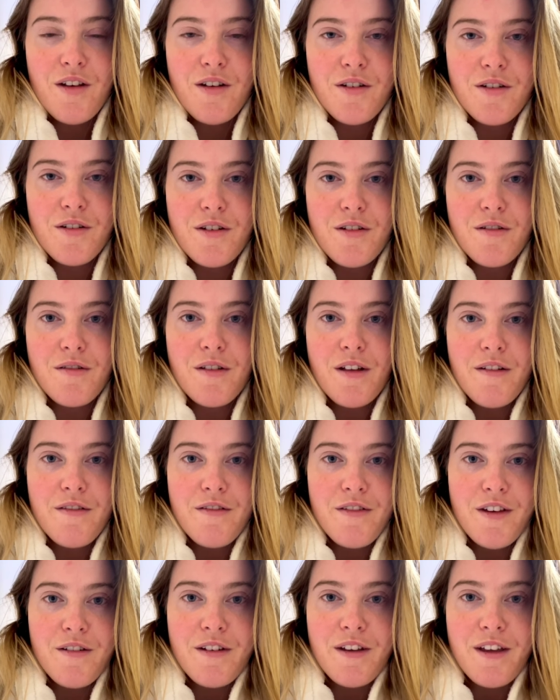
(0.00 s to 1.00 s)
who you love
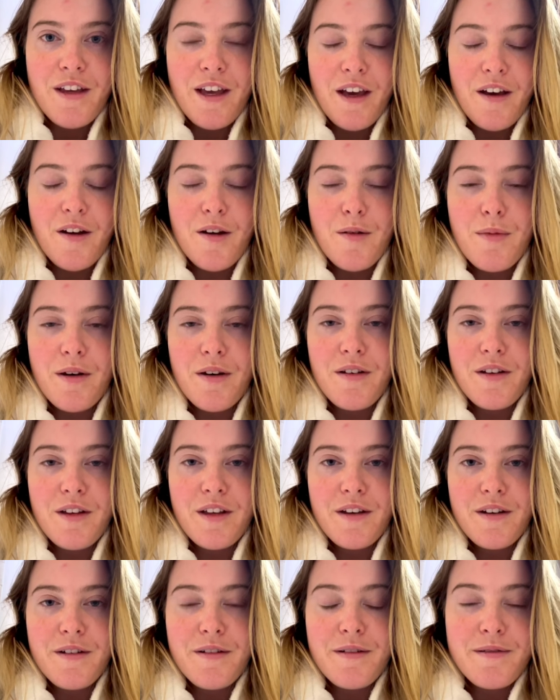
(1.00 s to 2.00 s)
you and care about
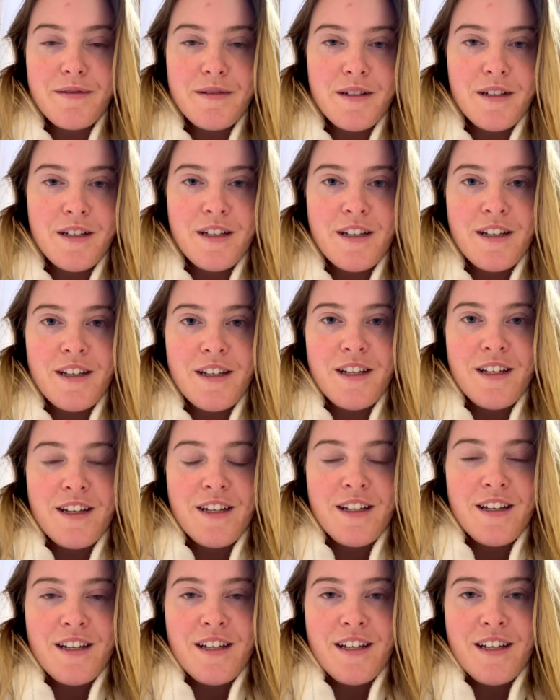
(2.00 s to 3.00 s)
you.
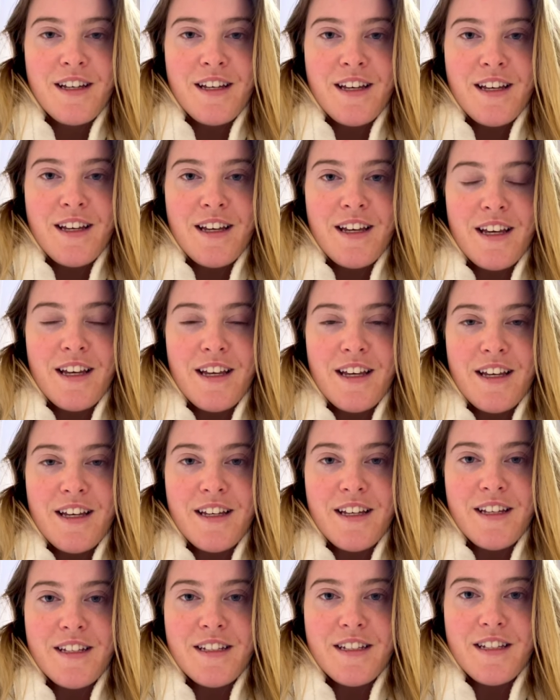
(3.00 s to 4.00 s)

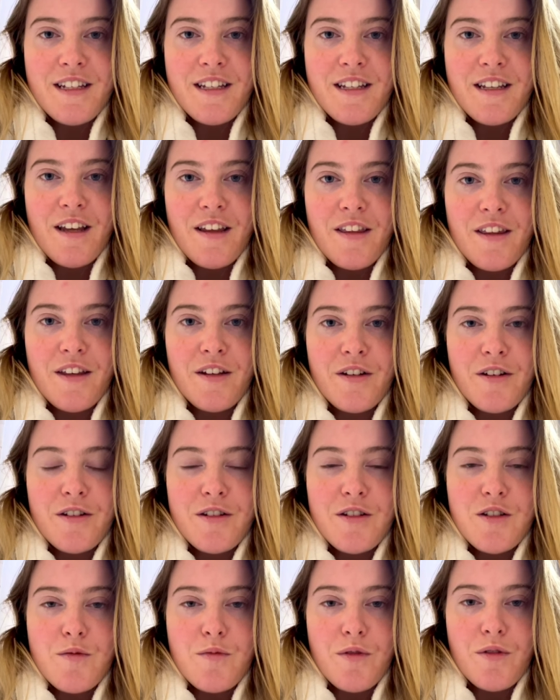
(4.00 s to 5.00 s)
And nothing
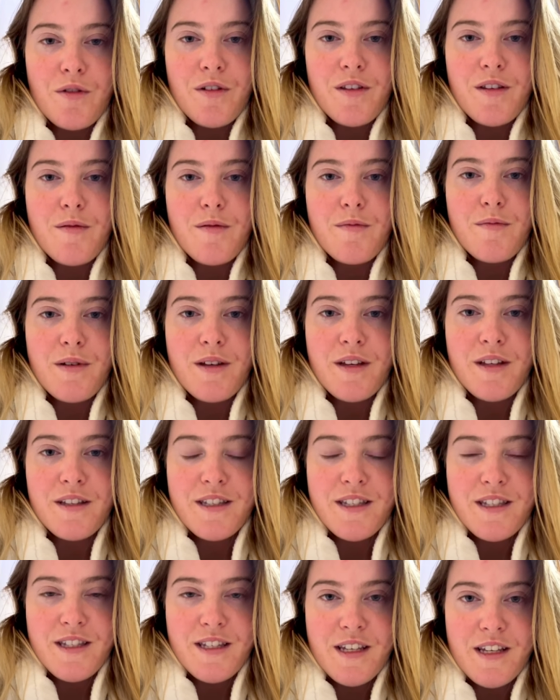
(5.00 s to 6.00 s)
hurts more than being
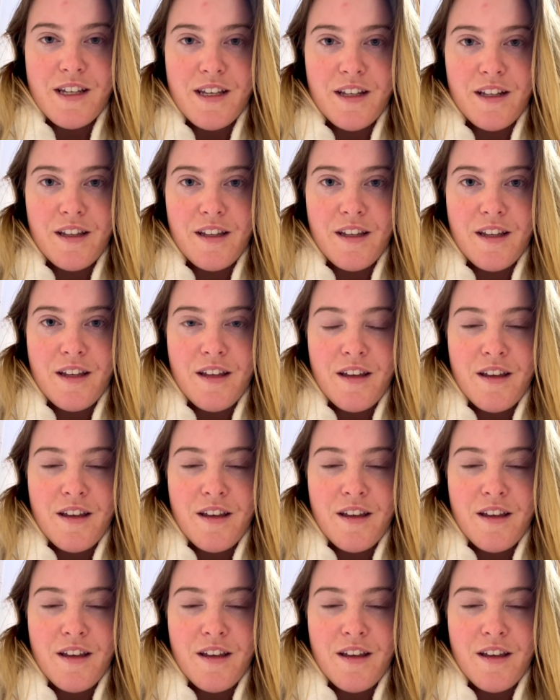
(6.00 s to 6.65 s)
seen